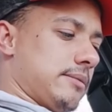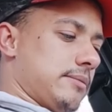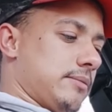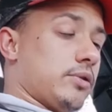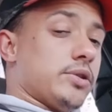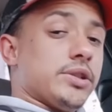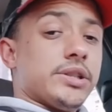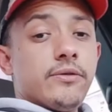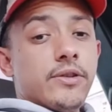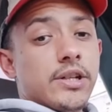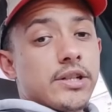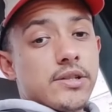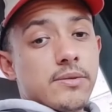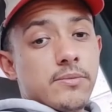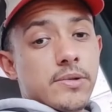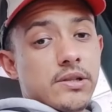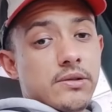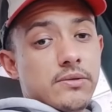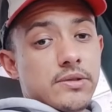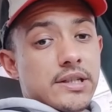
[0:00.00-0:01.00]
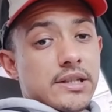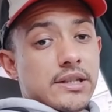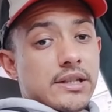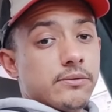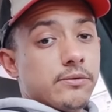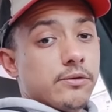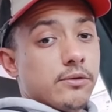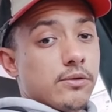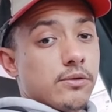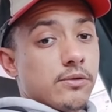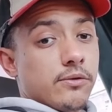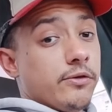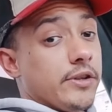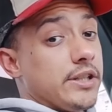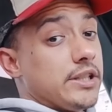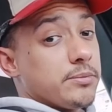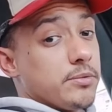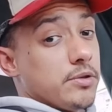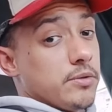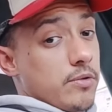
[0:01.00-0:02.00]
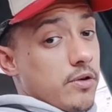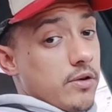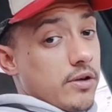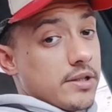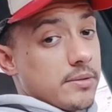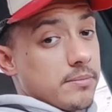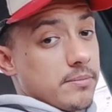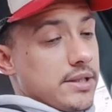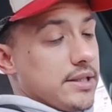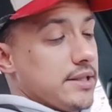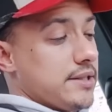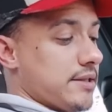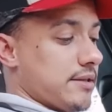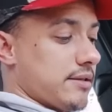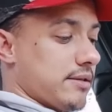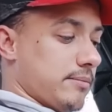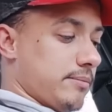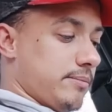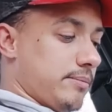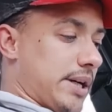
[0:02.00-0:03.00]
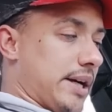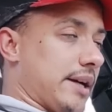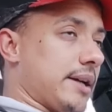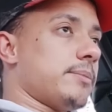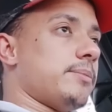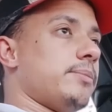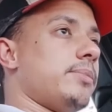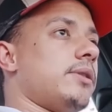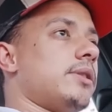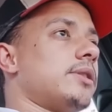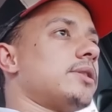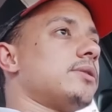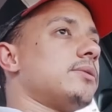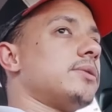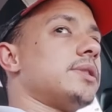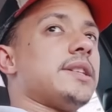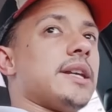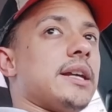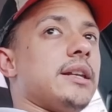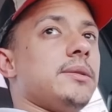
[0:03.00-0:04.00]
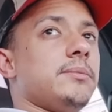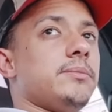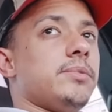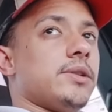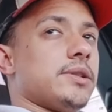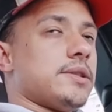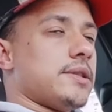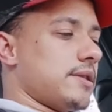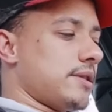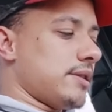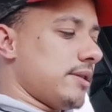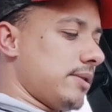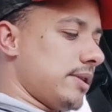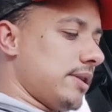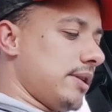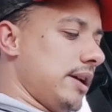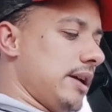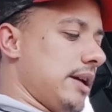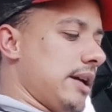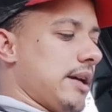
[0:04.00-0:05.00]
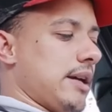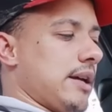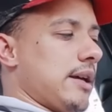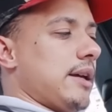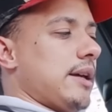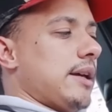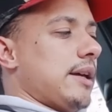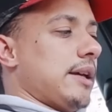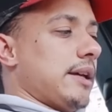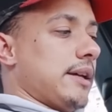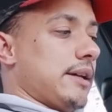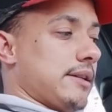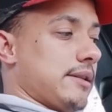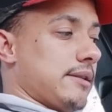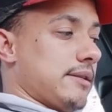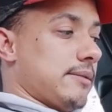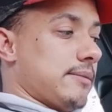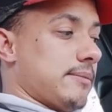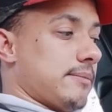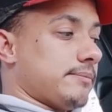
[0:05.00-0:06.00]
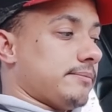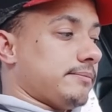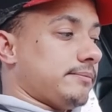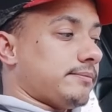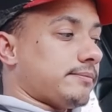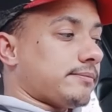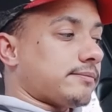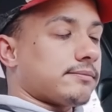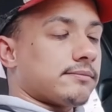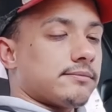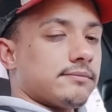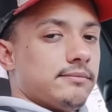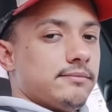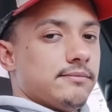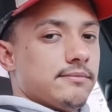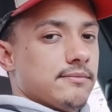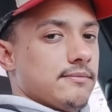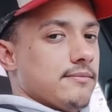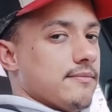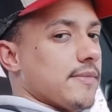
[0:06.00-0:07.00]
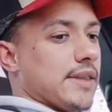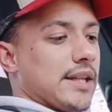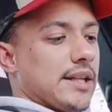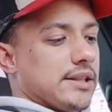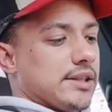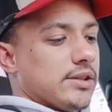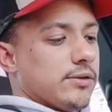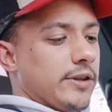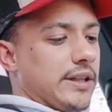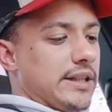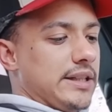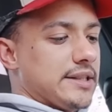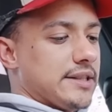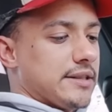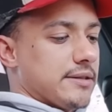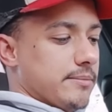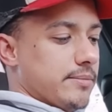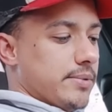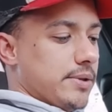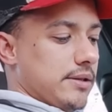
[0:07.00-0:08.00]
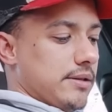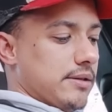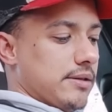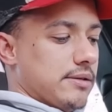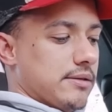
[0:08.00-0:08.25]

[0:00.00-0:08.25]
Because I've actually been using that for Facebook Marketplace, buying parts or selling parts and so on. And it's fairly simple.